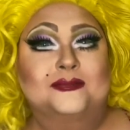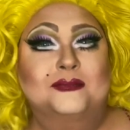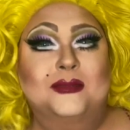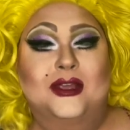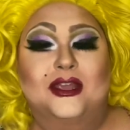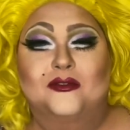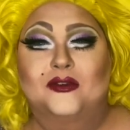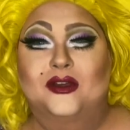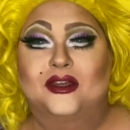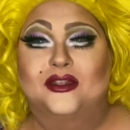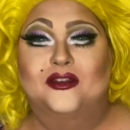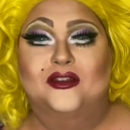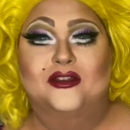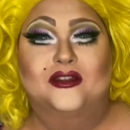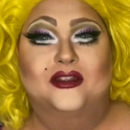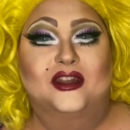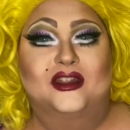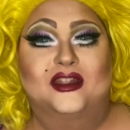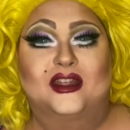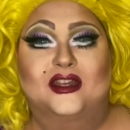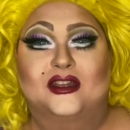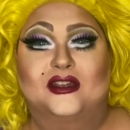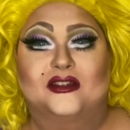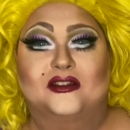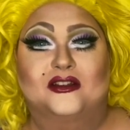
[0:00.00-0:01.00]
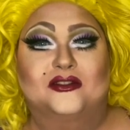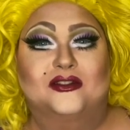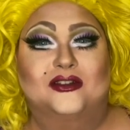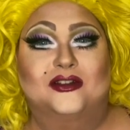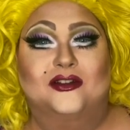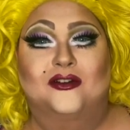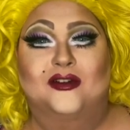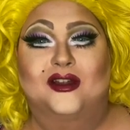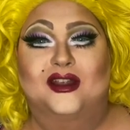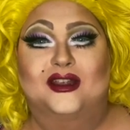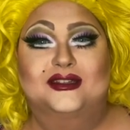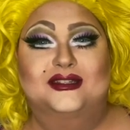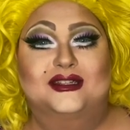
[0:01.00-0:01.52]
me with all the
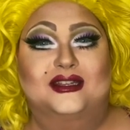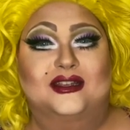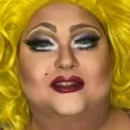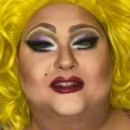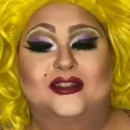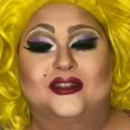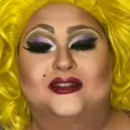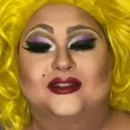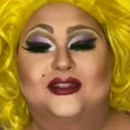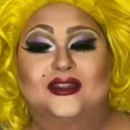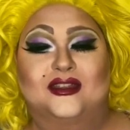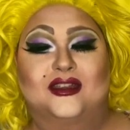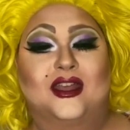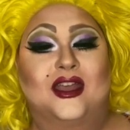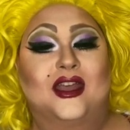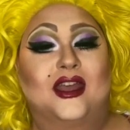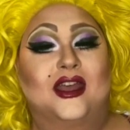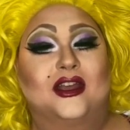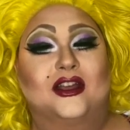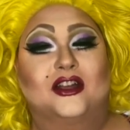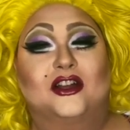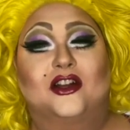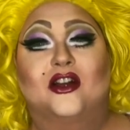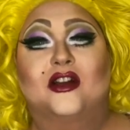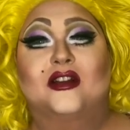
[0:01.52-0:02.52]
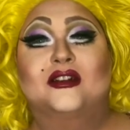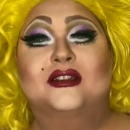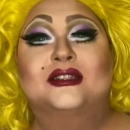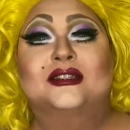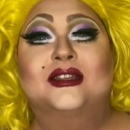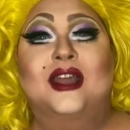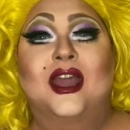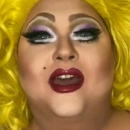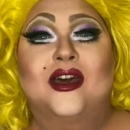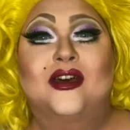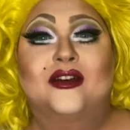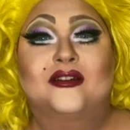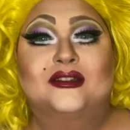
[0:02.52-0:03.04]
crazy Girl
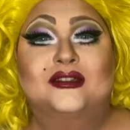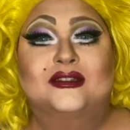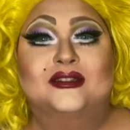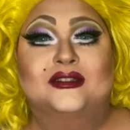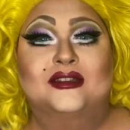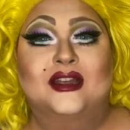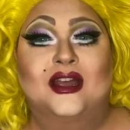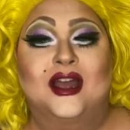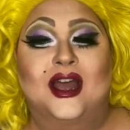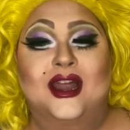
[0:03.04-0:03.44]
Scouts,